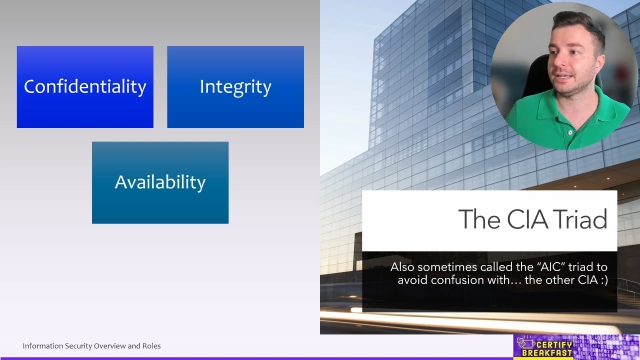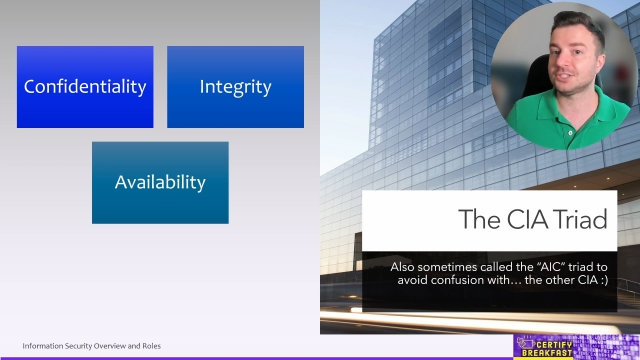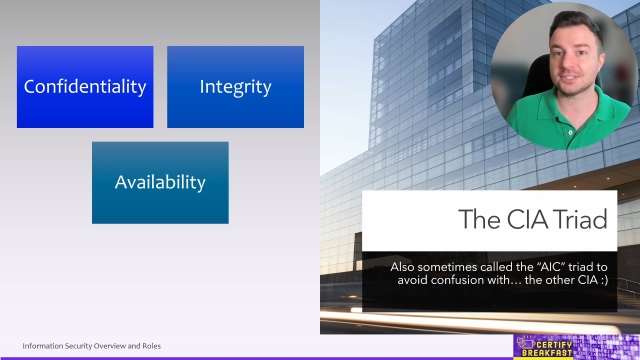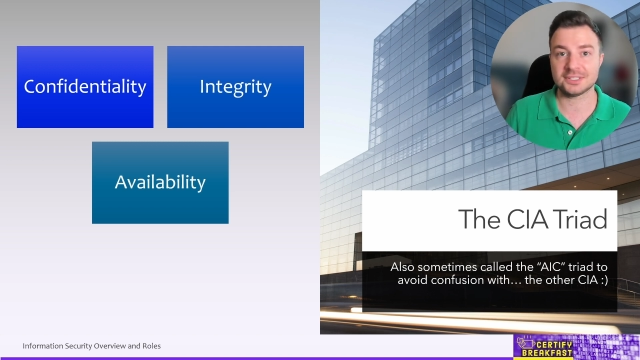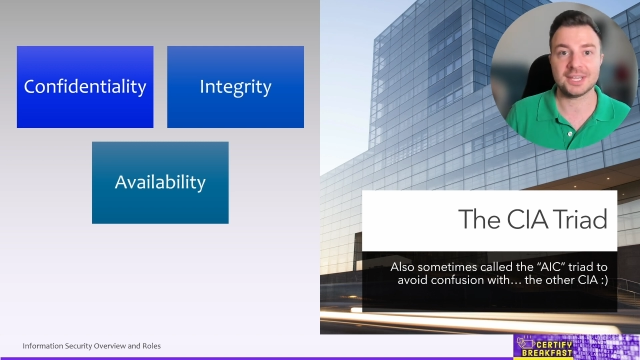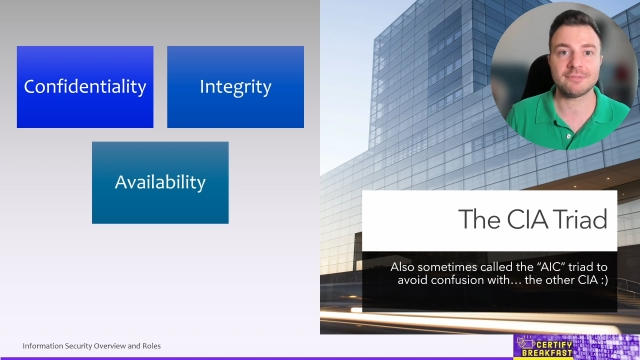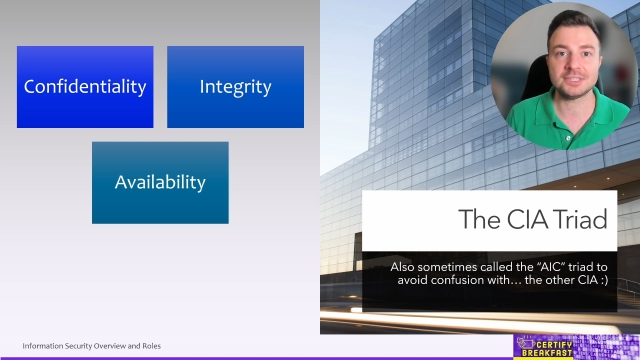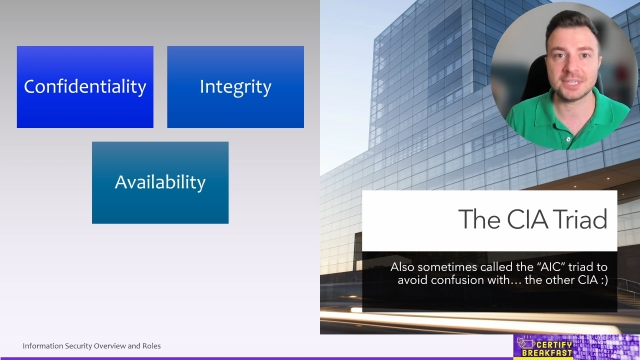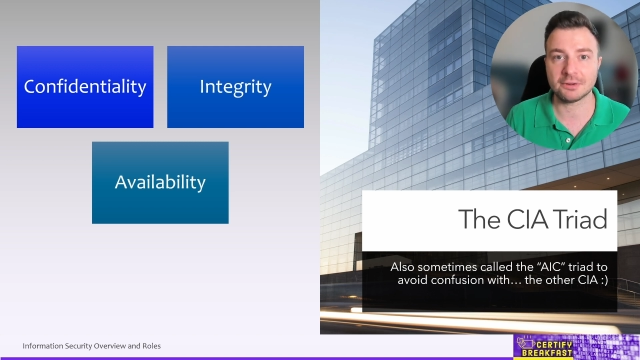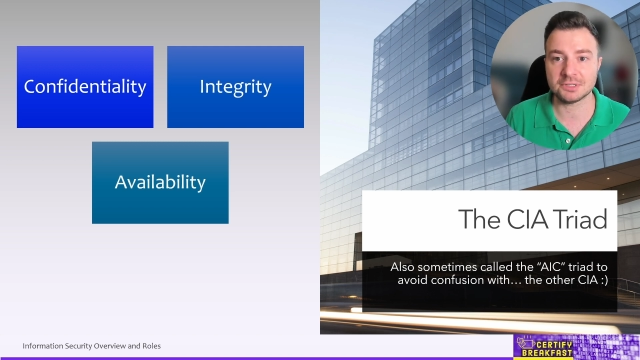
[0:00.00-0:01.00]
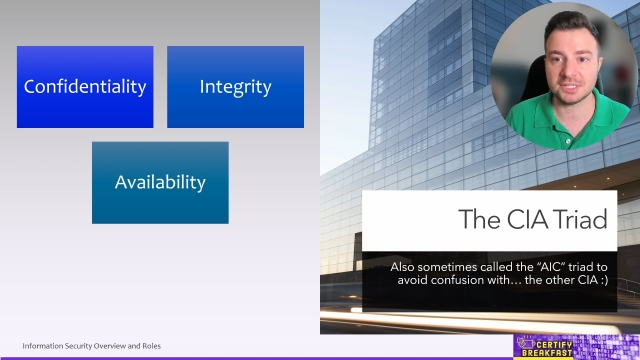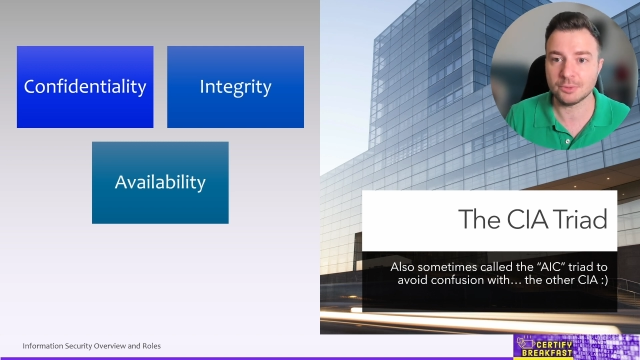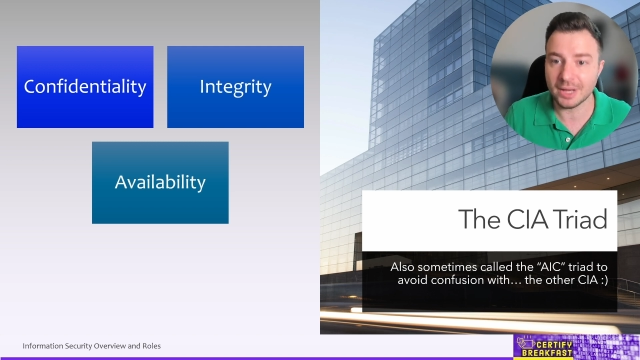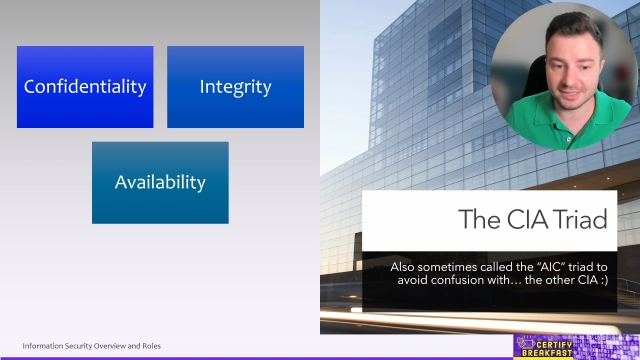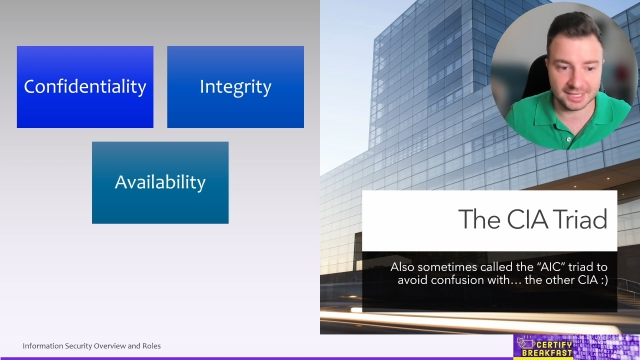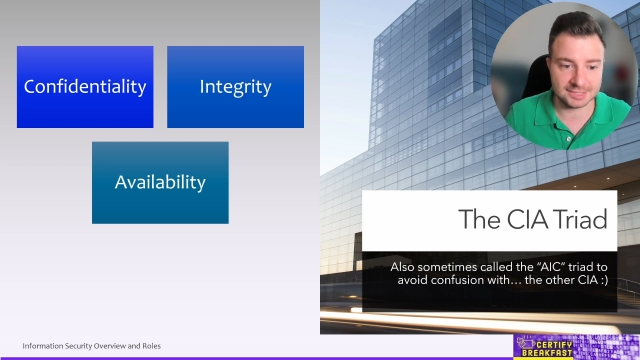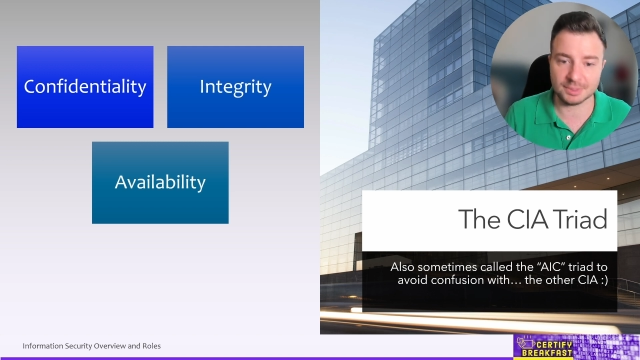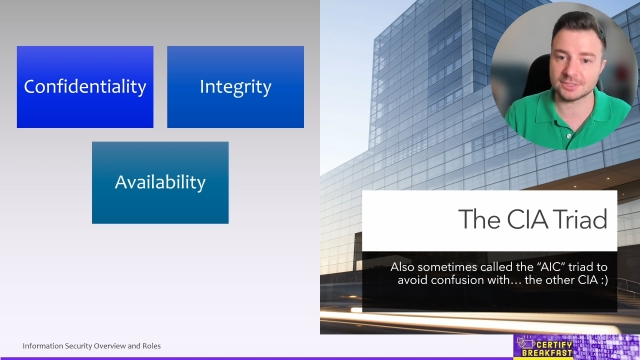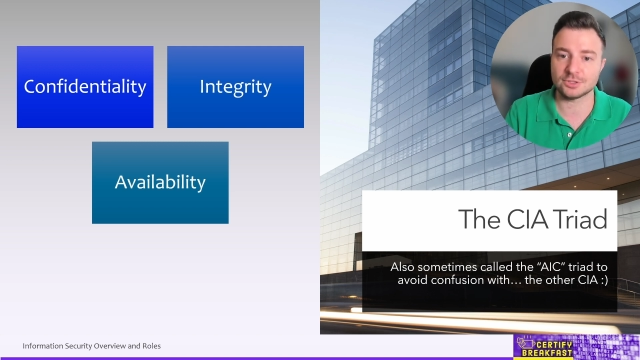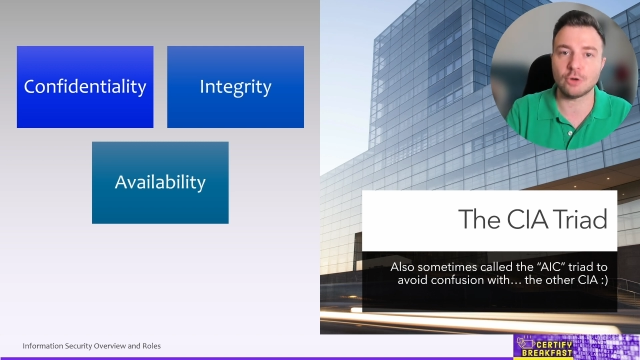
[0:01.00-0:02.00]
Does it have integrity? Well, yes,
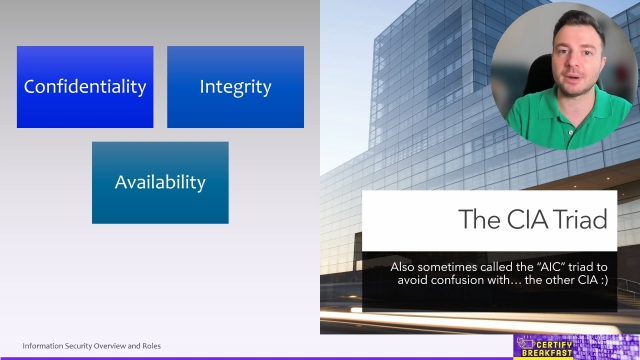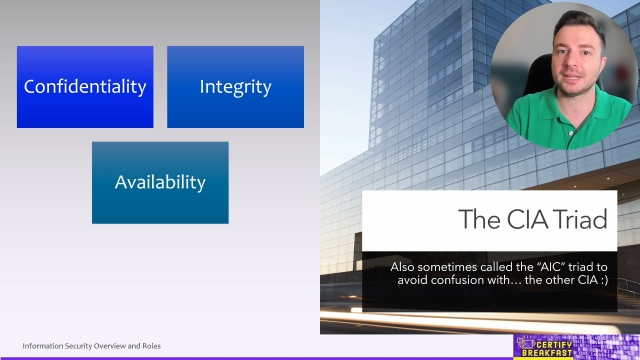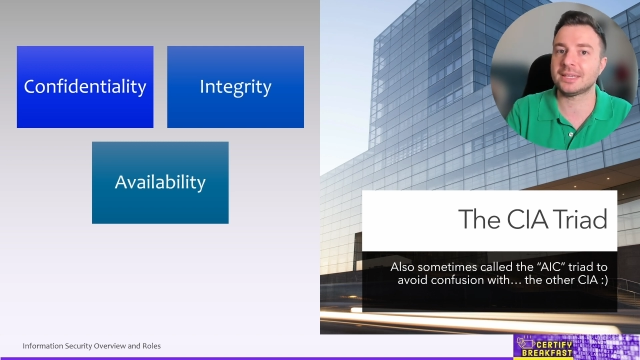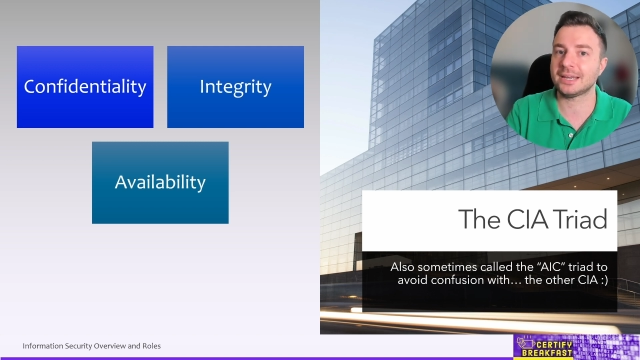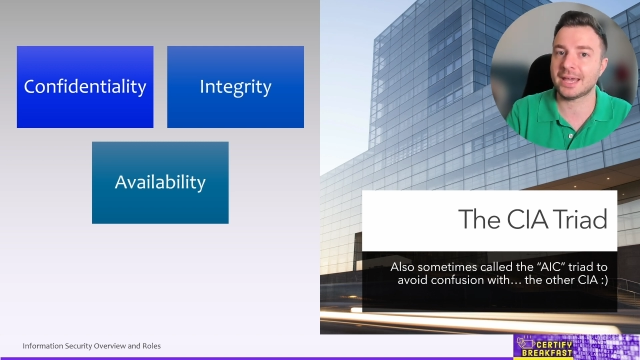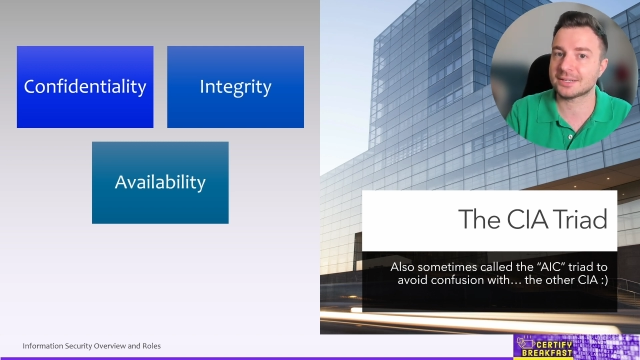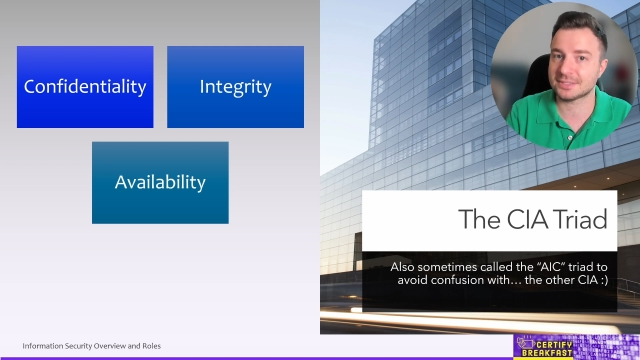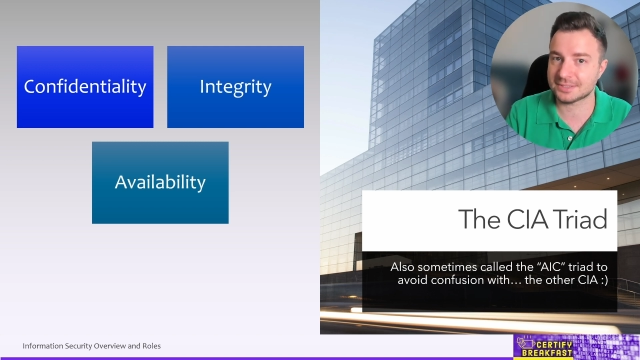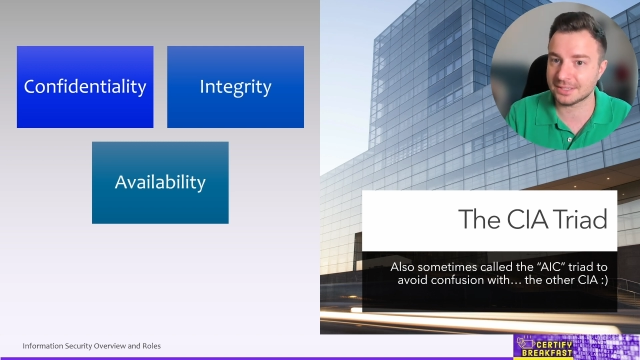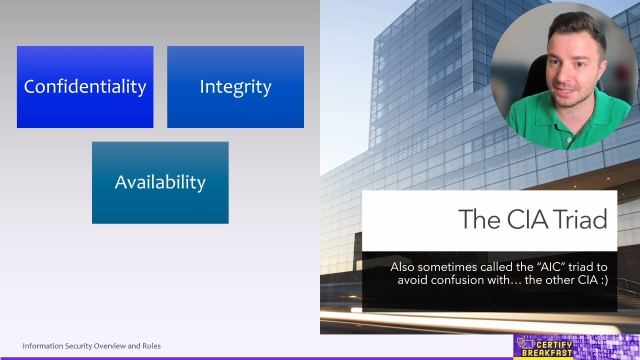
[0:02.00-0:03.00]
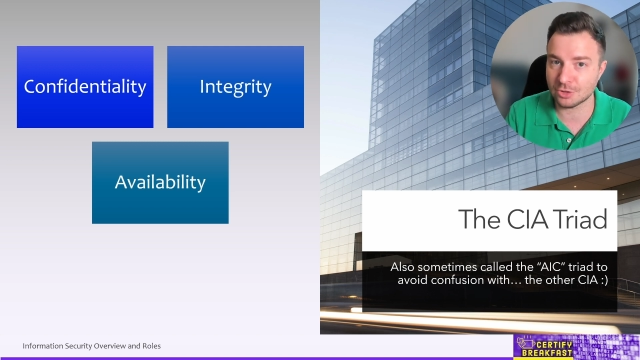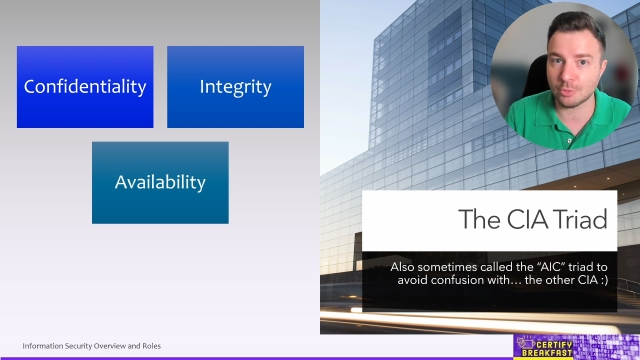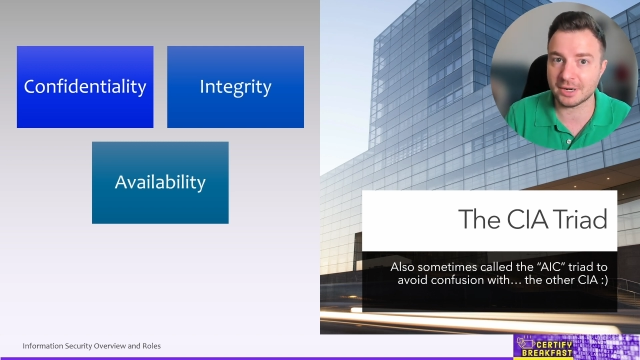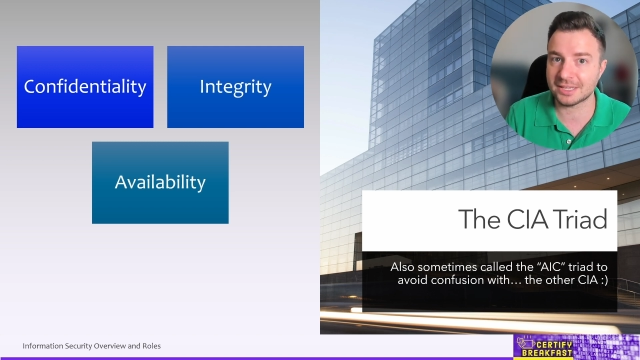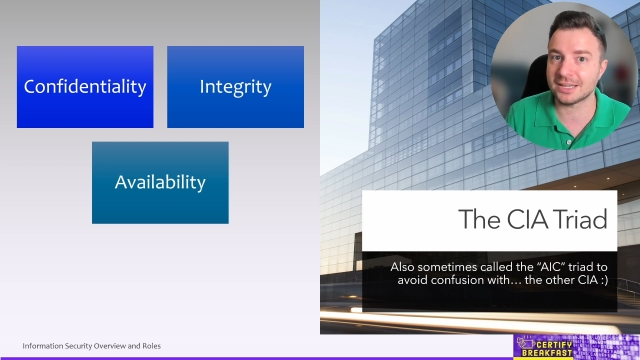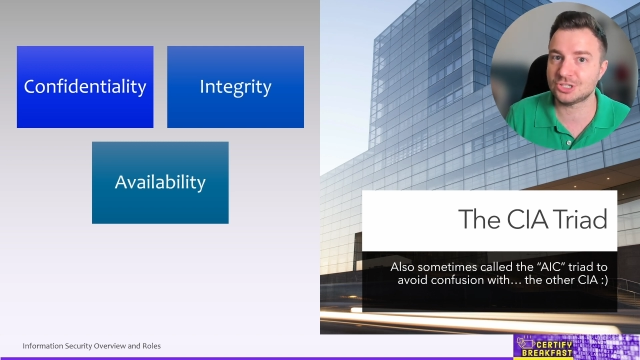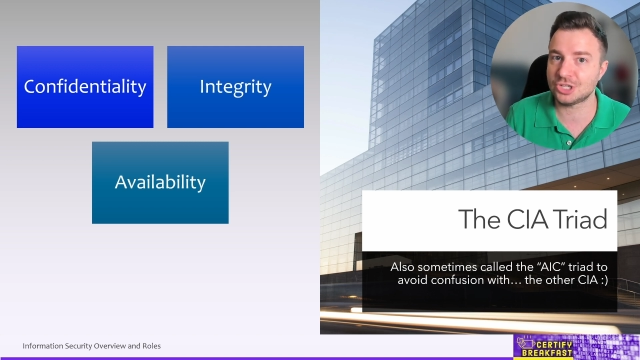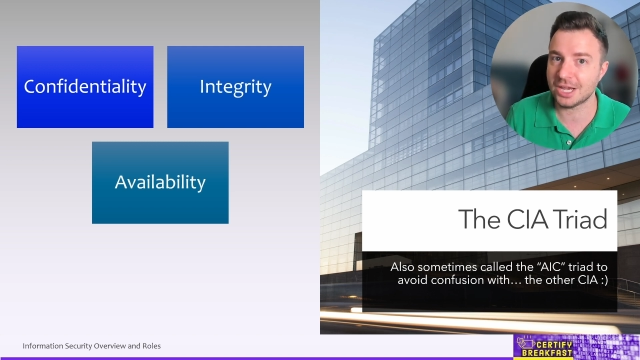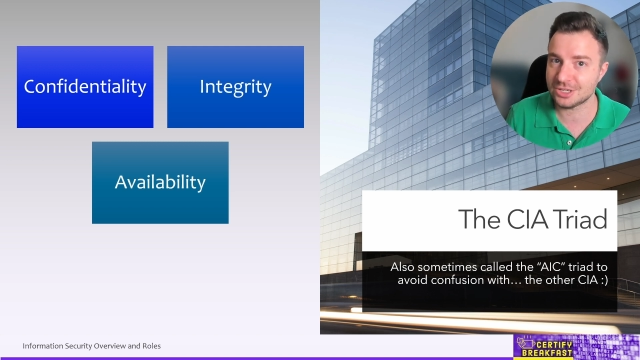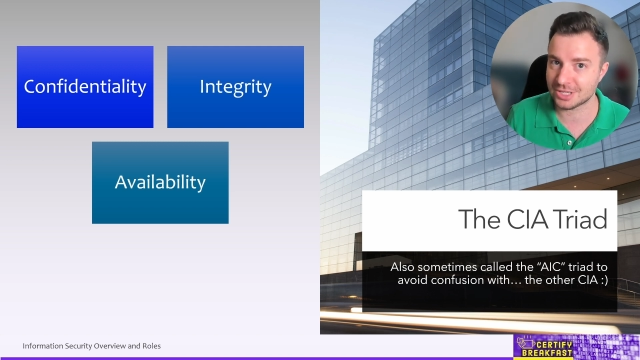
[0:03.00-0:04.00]
because nobody can access it and nobody can change